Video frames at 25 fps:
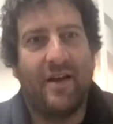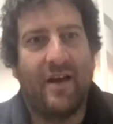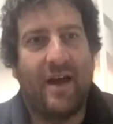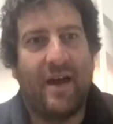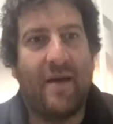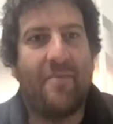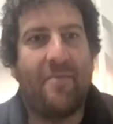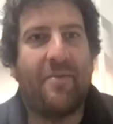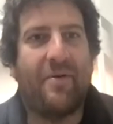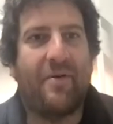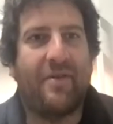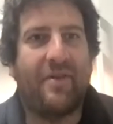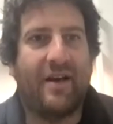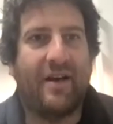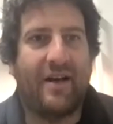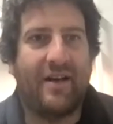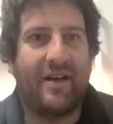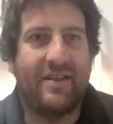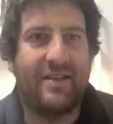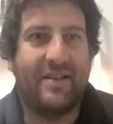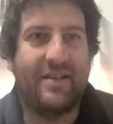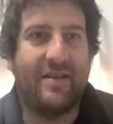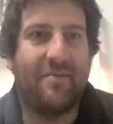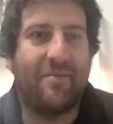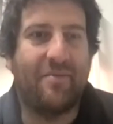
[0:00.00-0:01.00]

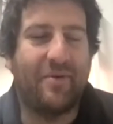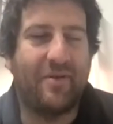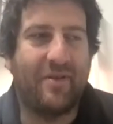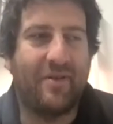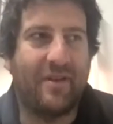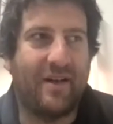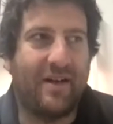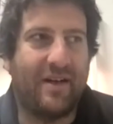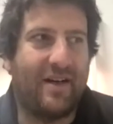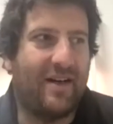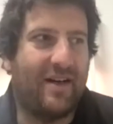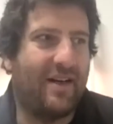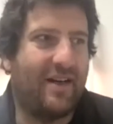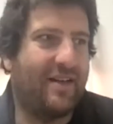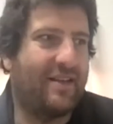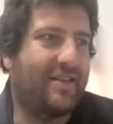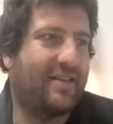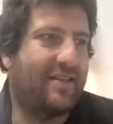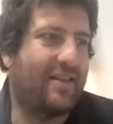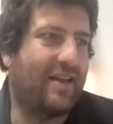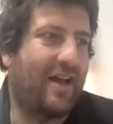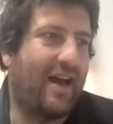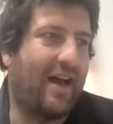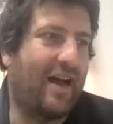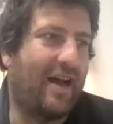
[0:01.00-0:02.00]
empathize,
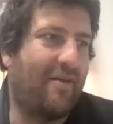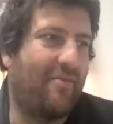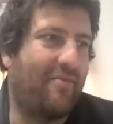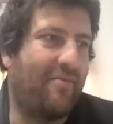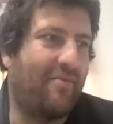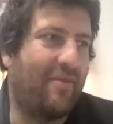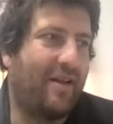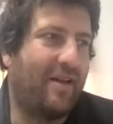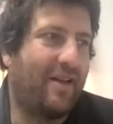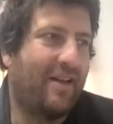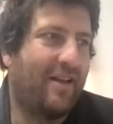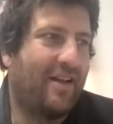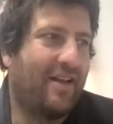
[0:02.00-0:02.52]
sympathize, um,